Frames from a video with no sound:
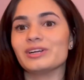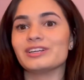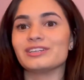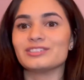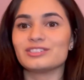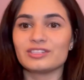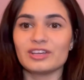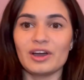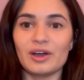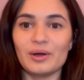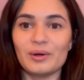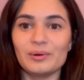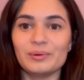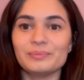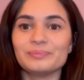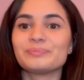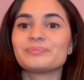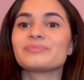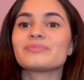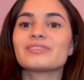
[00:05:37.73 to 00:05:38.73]
So
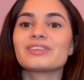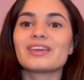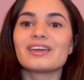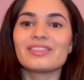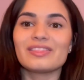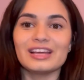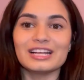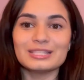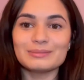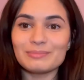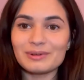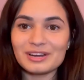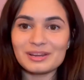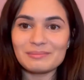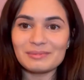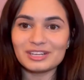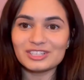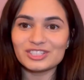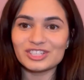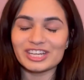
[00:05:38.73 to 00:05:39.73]
that's pretty
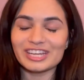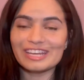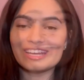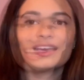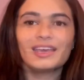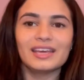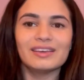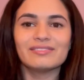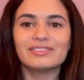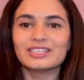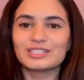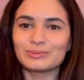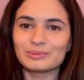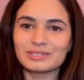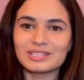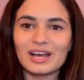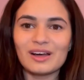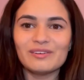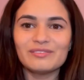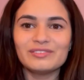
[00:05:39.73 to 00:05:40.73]
much it. If this was
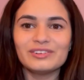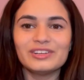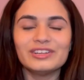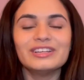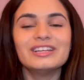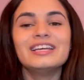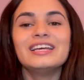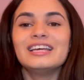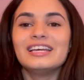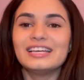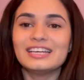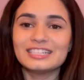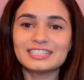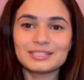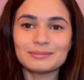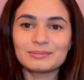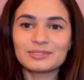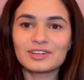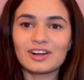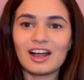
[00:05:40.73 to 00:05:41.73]
helpful, hit
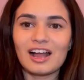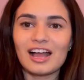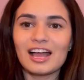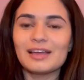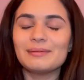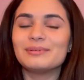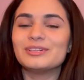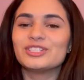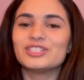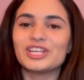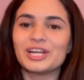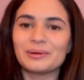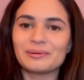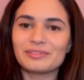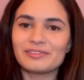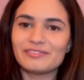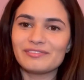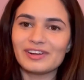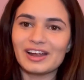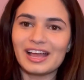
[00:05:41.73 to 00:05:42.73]
subscribe, share with a
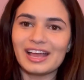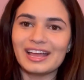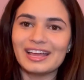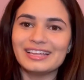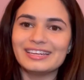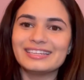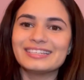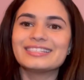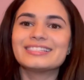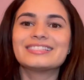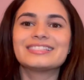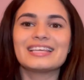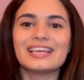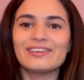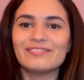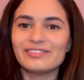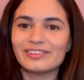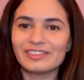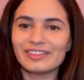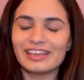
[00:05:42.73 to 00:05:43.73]
friend, save
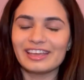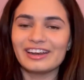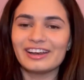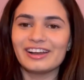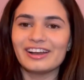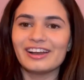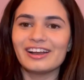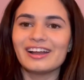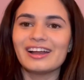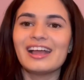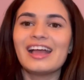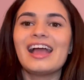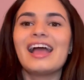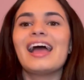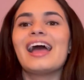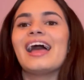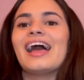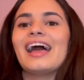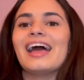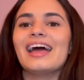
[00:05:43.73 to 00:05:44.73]
for later.
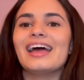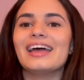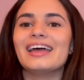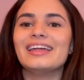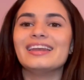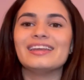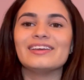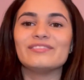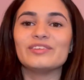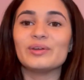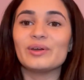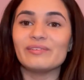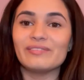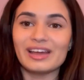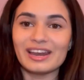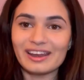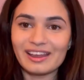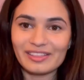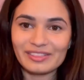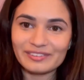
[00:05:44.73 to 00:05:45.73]
And if you have
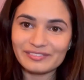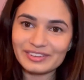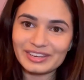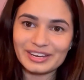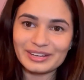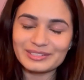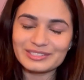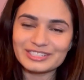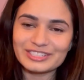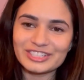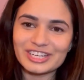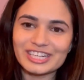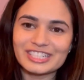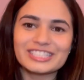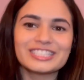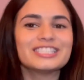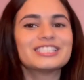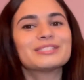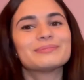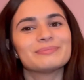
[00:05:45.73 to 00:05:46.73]
any other video
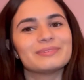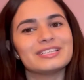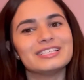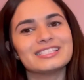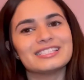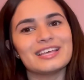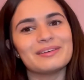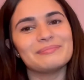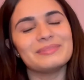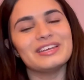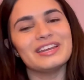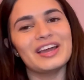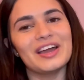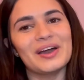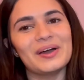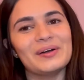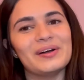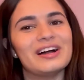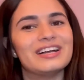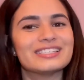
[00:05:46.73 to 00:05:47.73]
suggestions, please let me
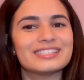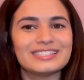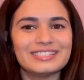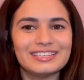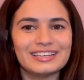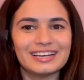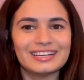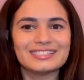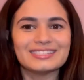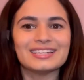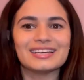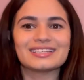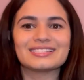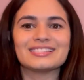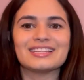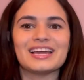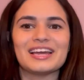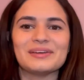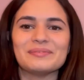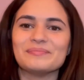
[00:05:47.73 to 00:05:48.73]
know. I'll see you guys next
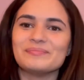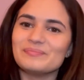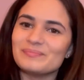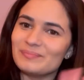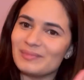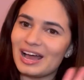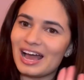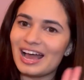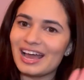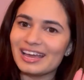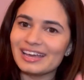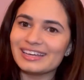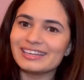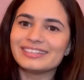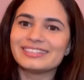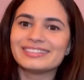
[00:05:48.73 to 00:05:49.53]
time. Bye.